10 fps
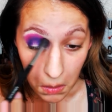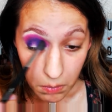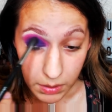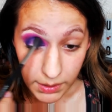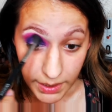
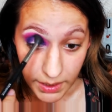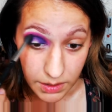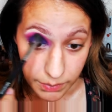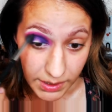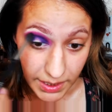
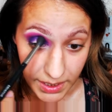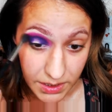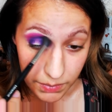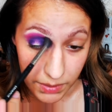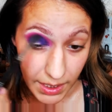Blend,
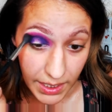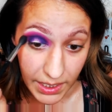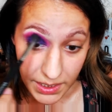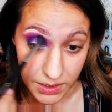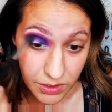blend,
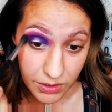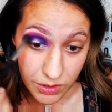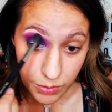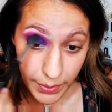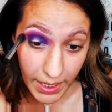blend. You can
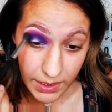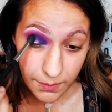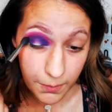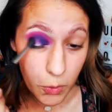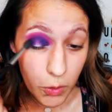do back and
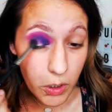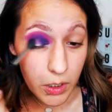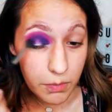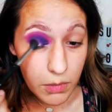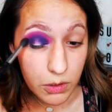
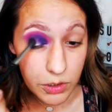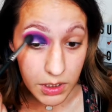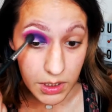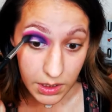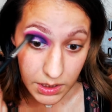forth
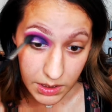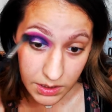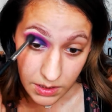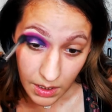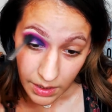
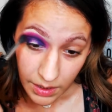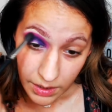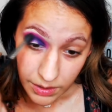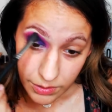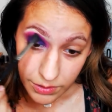motions.
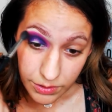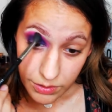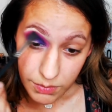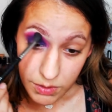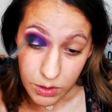You can do
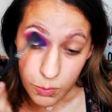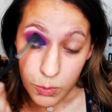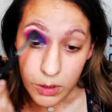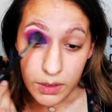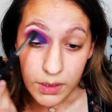some
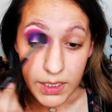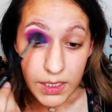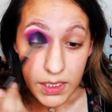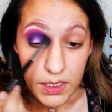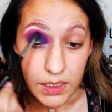
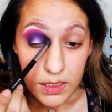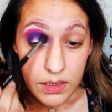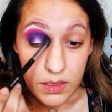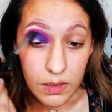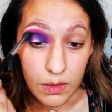
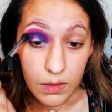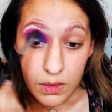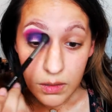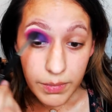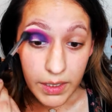swirlies.
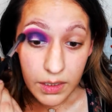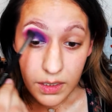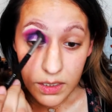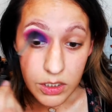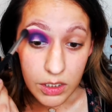Oh my
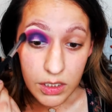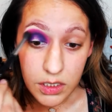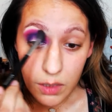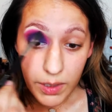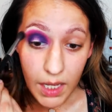gosh, you can
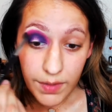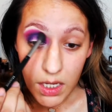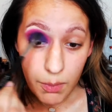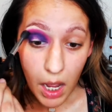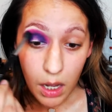do whatever
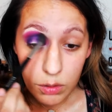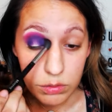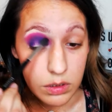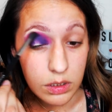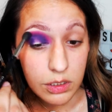you
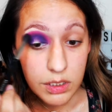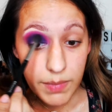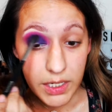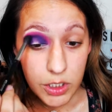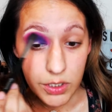want. Just
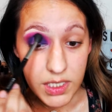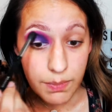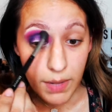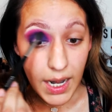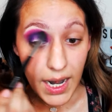make sure it's
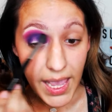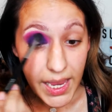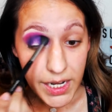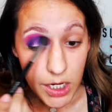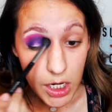
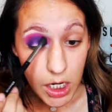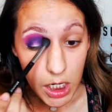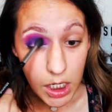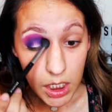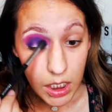
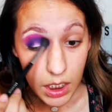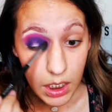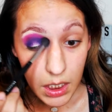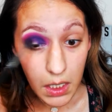blended. Of